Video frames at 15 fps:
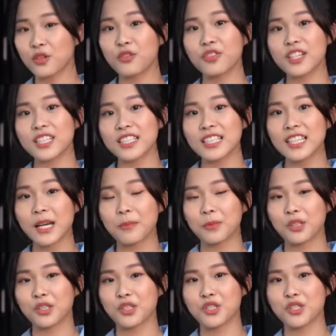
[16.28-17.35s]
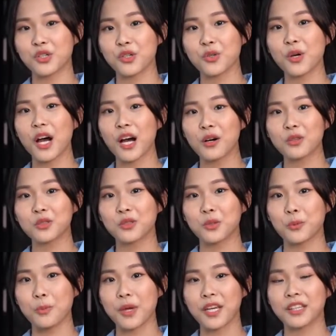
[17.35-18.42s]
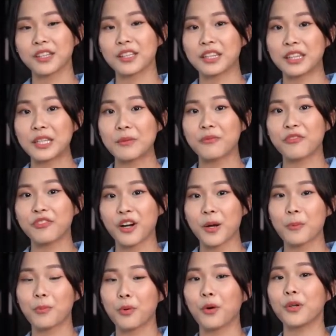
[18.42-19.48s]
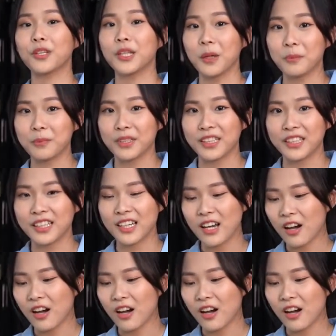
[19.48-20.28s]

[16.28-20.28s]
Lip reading: firstly, I'm gonna show you how to make the deep fried prawn dumpling.